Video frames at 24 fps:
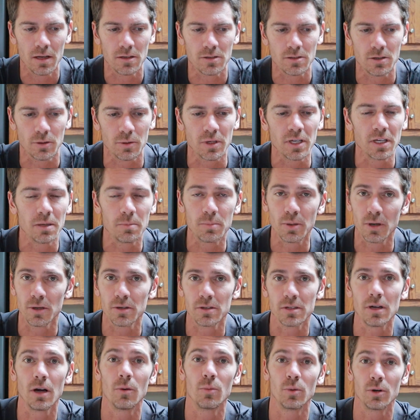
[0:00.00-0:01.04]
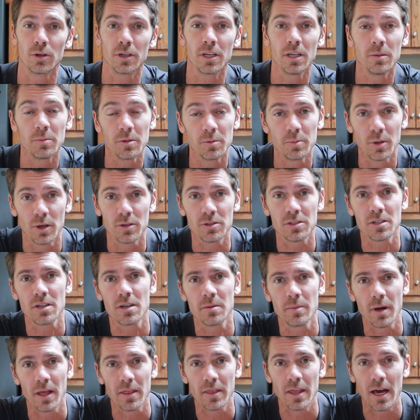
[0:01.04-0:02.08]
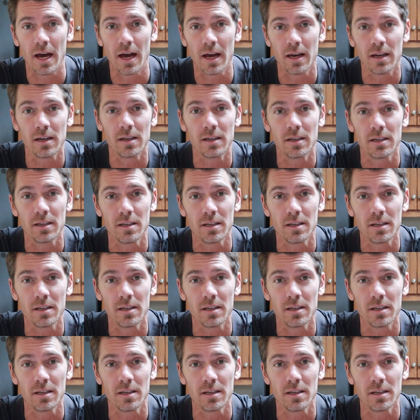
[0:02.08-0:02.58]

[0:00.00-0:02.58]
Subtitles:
So we'll keep you posted about that.